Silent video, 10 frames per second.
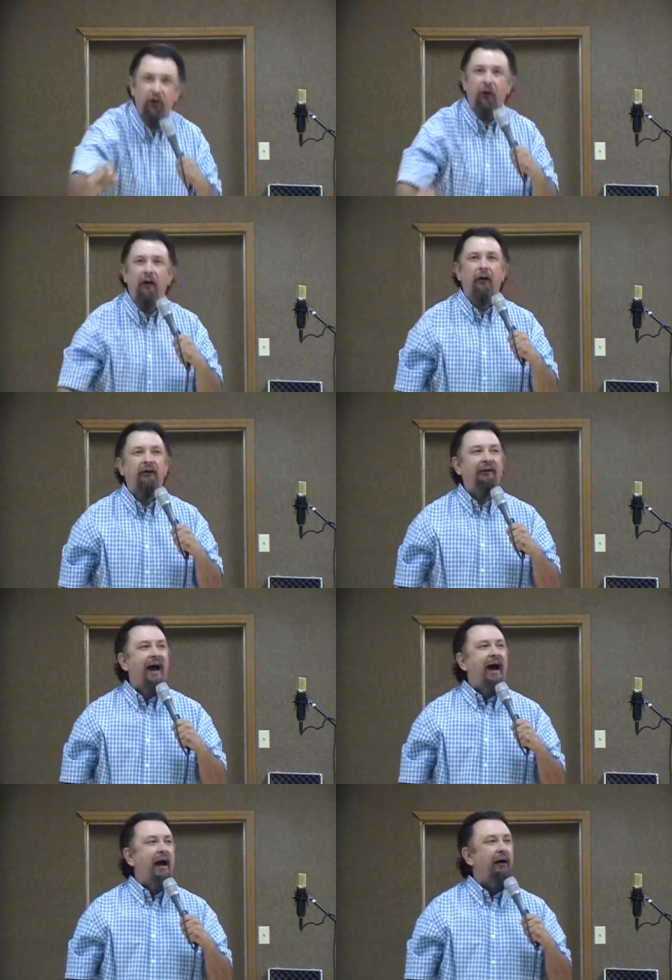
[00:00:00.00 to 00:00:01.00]
you're here
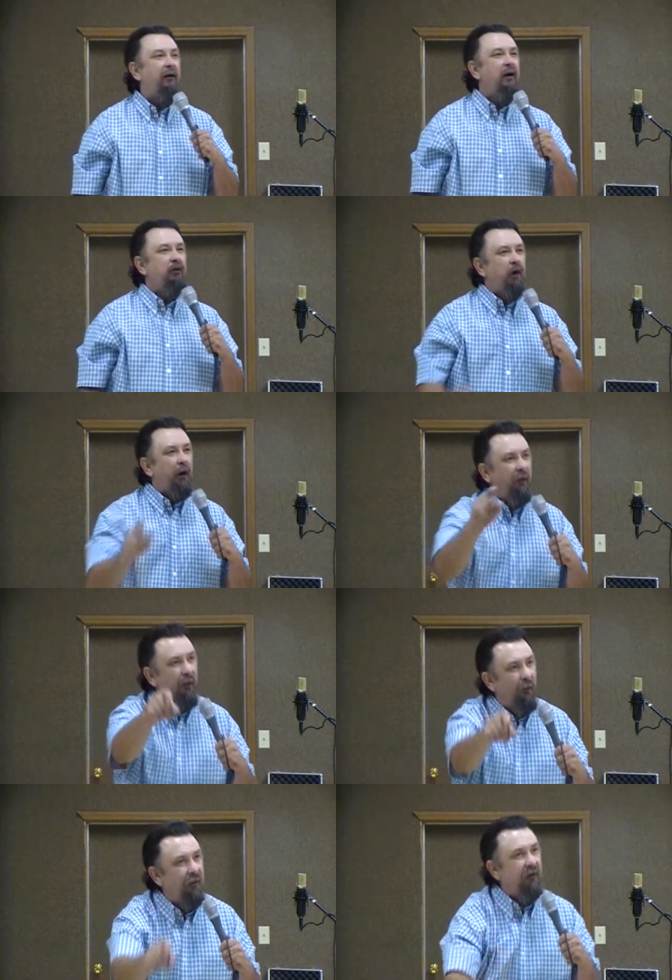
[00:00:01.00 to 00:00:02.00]
tonight. You're
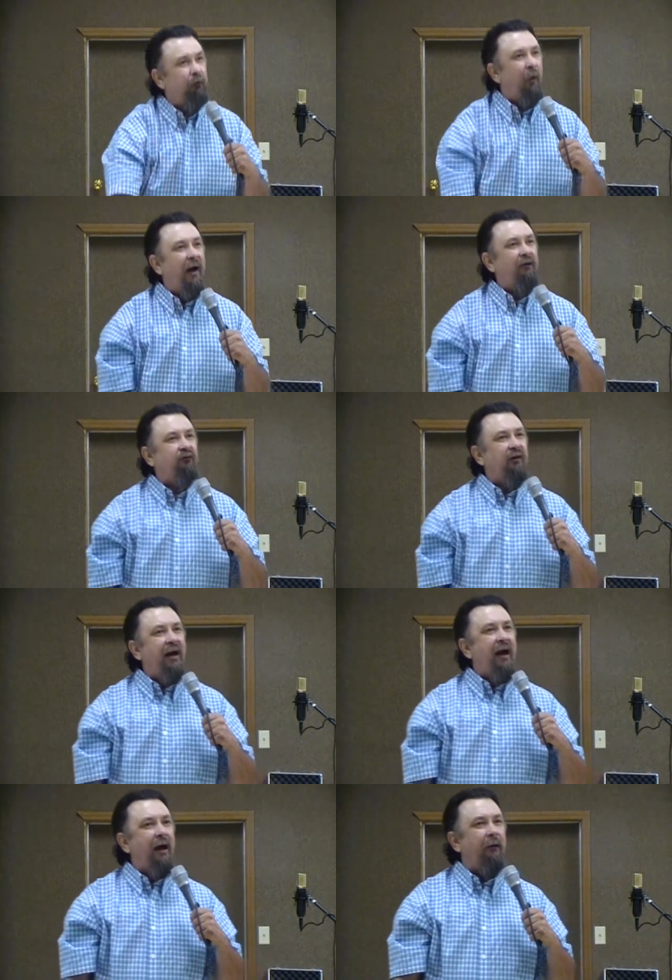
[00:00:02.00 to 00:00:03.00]
here in this place
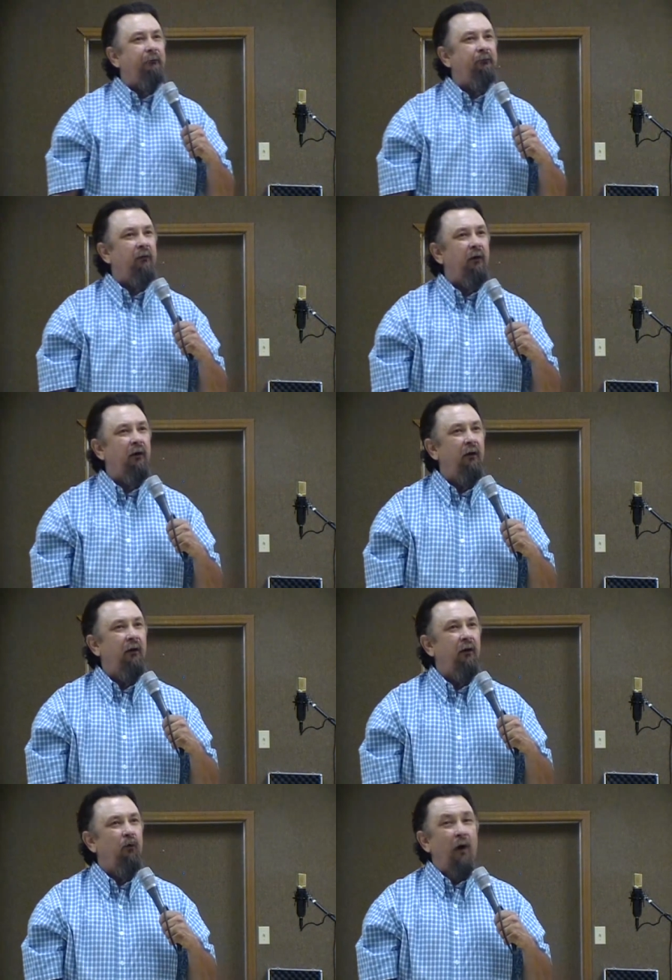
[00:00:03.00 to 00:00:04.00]
tonight.
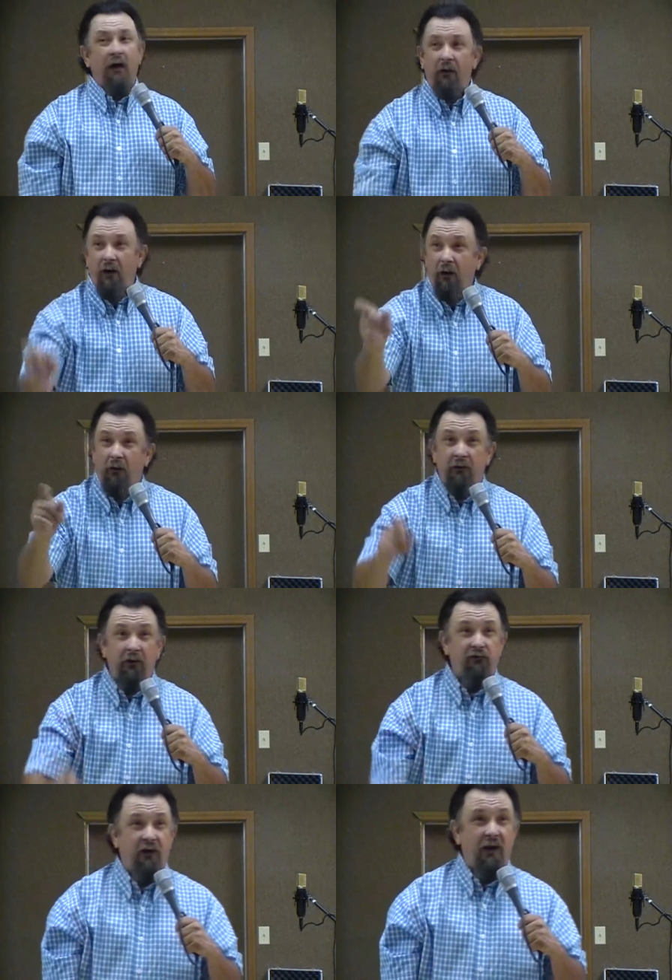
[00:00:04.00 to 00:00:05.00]
Well, not
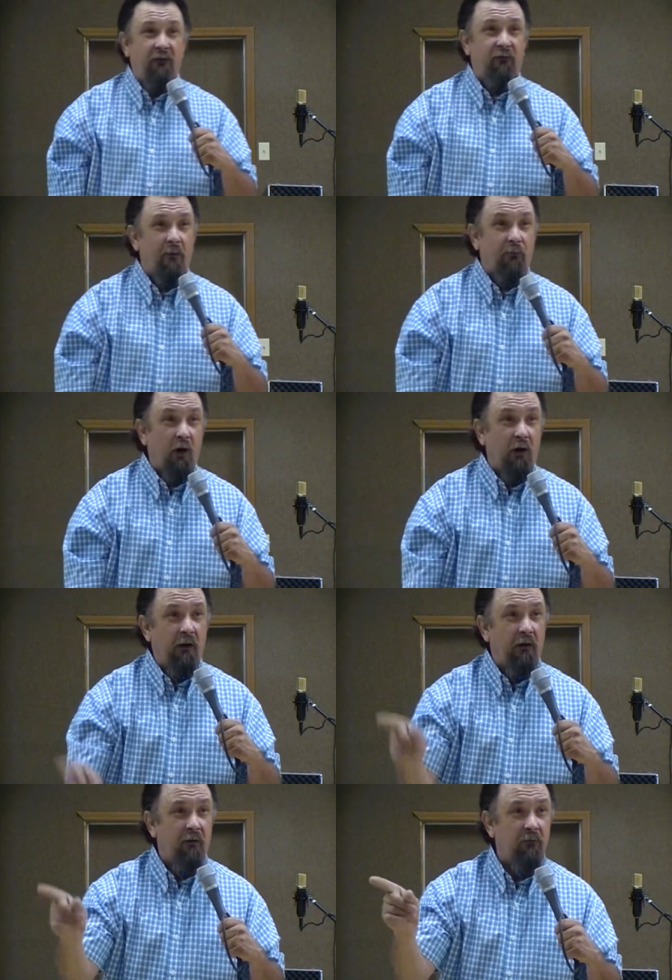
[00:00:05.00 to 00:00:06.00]
only did you eat some
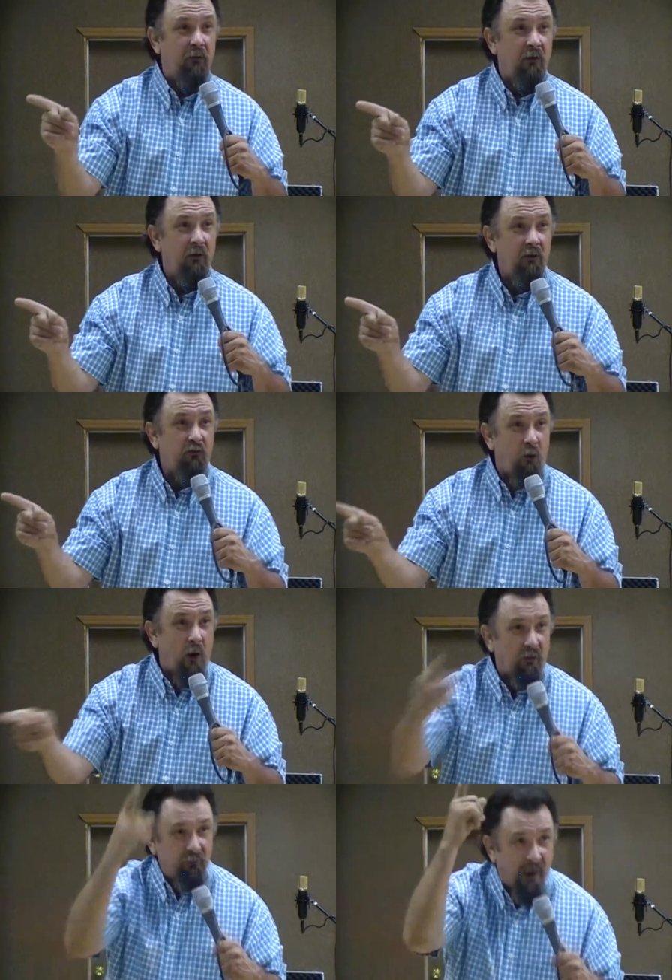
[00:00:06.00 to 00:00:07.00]
good
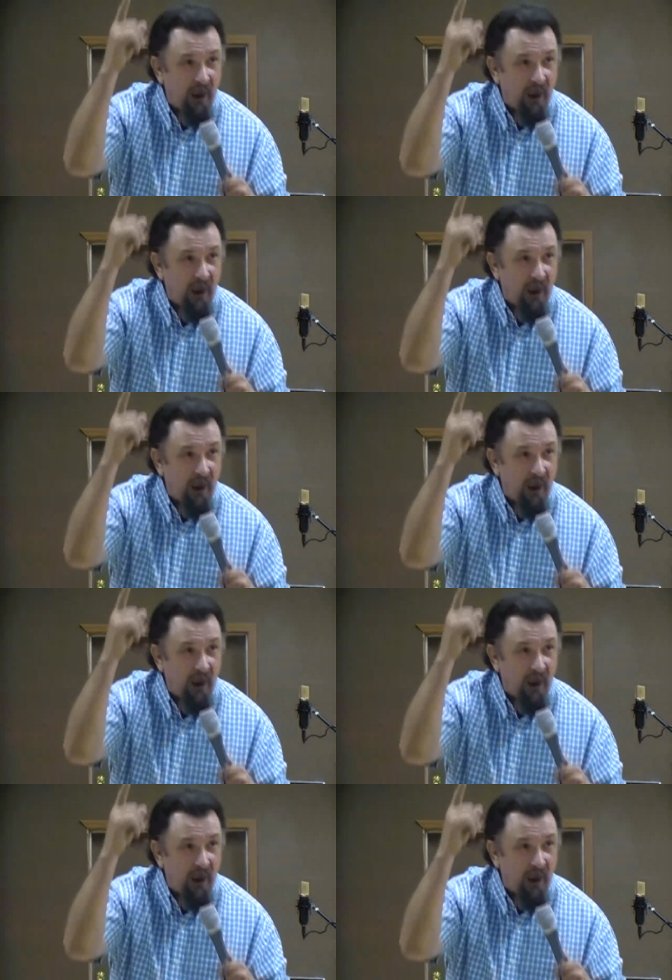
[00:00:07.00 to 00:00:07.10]
squash